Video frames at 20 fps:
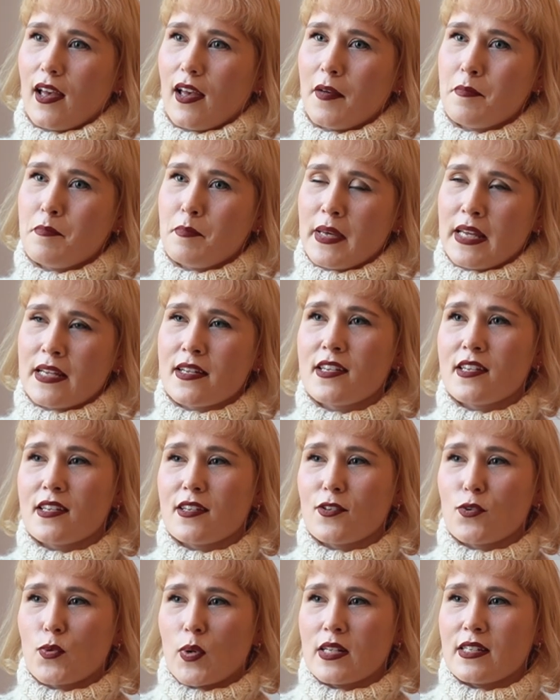a
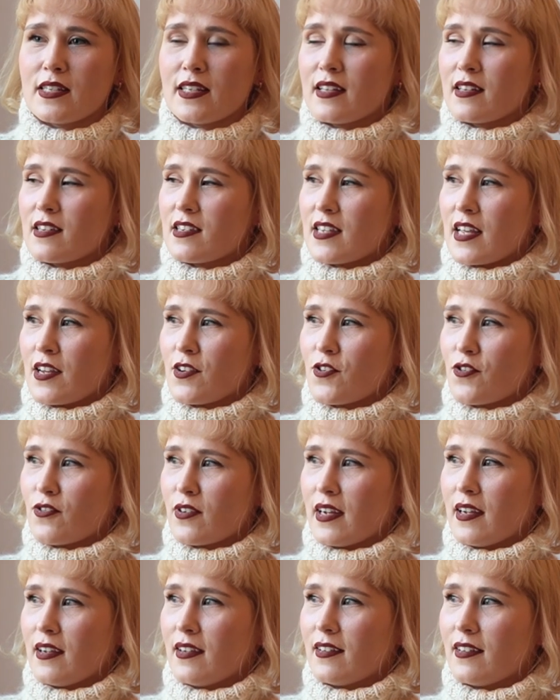mid-20th
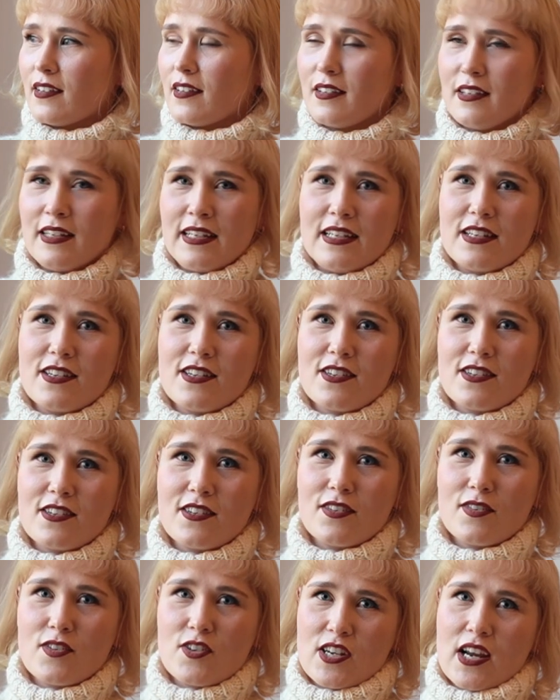century knit
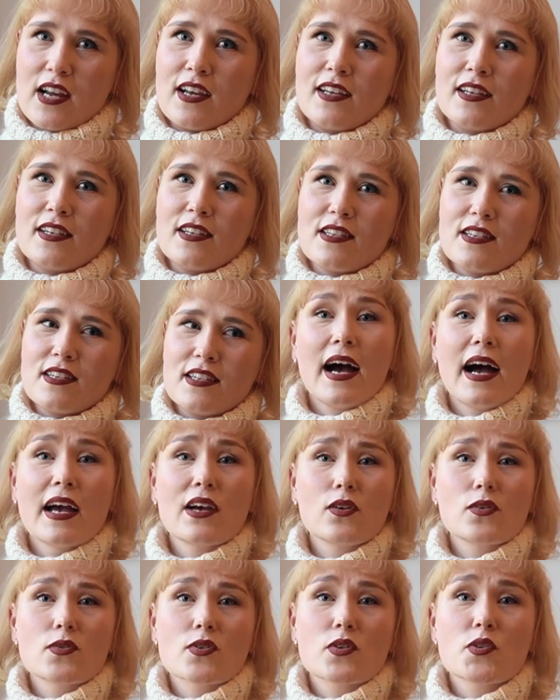jacket. I
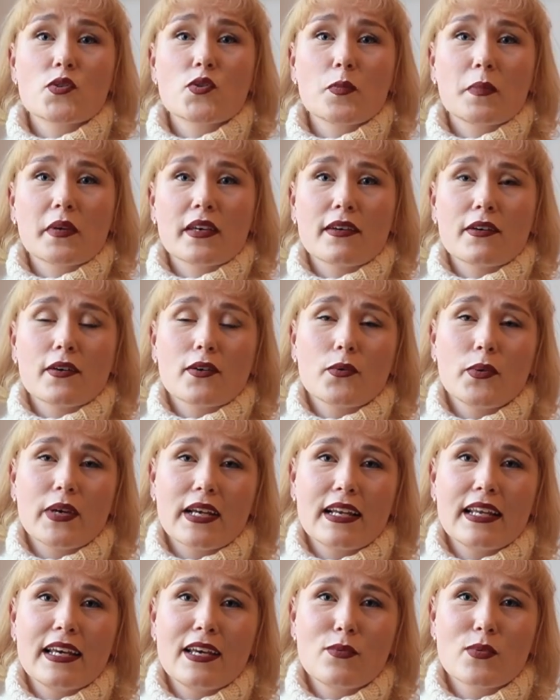also super
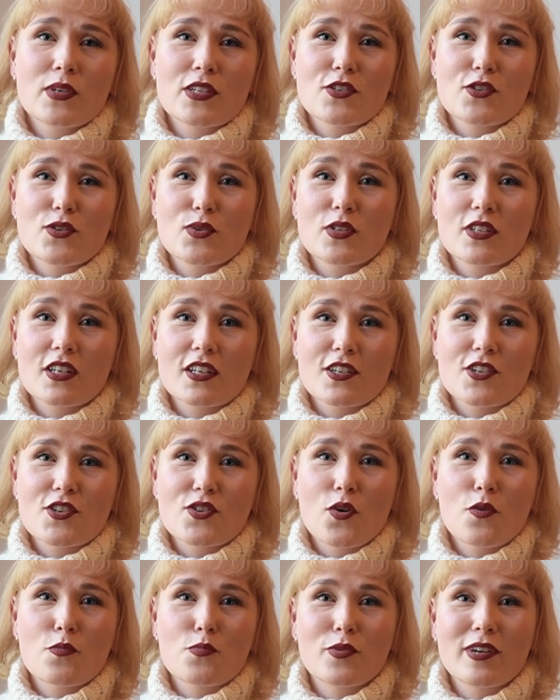quickly want to
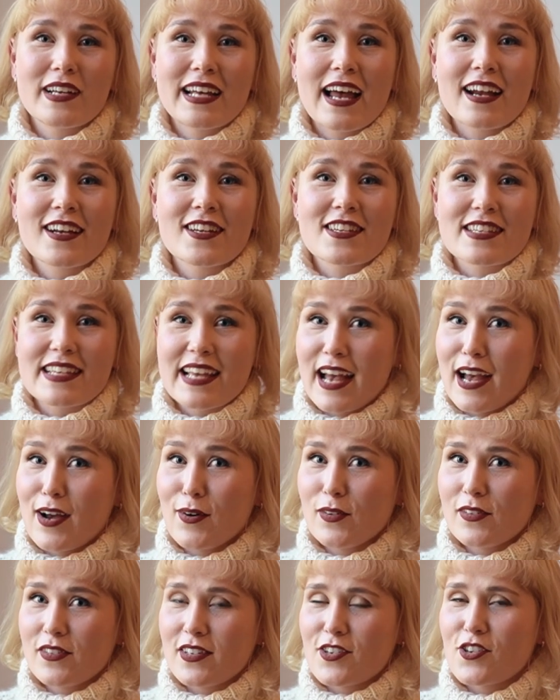touch on Brianna's
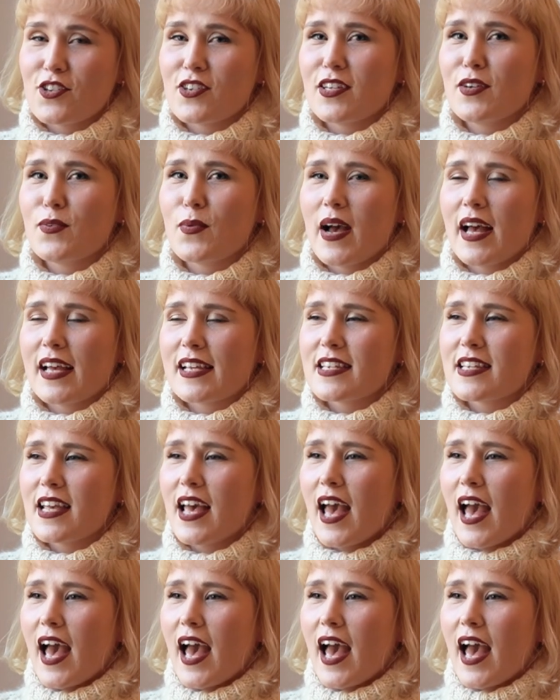cowl that she wears,